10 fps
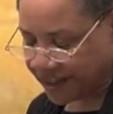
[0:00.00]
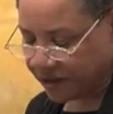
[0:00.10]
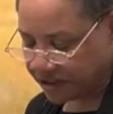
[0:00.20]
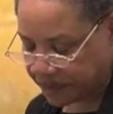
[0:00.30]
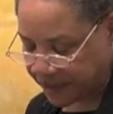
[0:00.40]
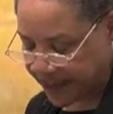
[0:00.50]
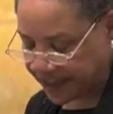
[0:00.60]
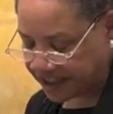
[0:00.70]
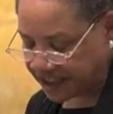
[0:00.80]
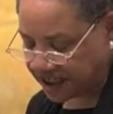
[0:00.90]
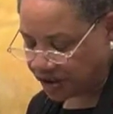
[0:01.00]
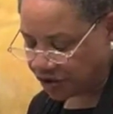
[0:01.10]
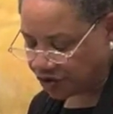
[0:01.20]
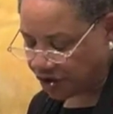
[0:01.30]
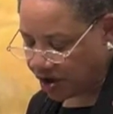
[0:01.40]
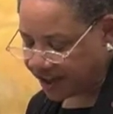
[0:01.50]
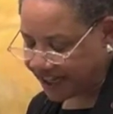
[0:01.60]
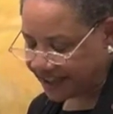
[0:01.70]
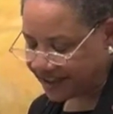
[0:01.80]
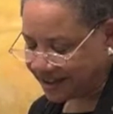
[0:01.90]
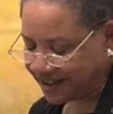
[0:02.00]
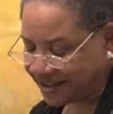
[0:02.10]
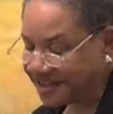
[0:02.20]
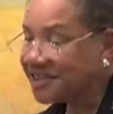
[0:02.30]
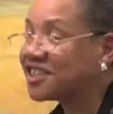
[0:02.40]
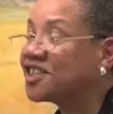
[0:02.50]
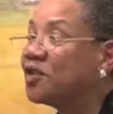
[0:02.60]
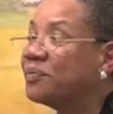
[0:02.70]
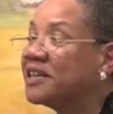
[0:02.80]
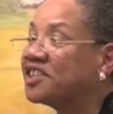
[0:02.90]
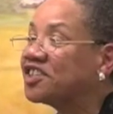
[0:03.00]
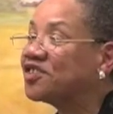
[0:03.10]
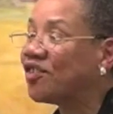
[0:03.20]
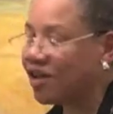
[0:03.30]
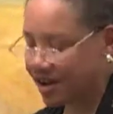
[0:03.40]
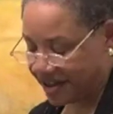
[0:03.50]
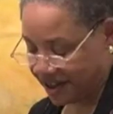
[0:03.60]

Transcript: There was painting, drawing, so much talk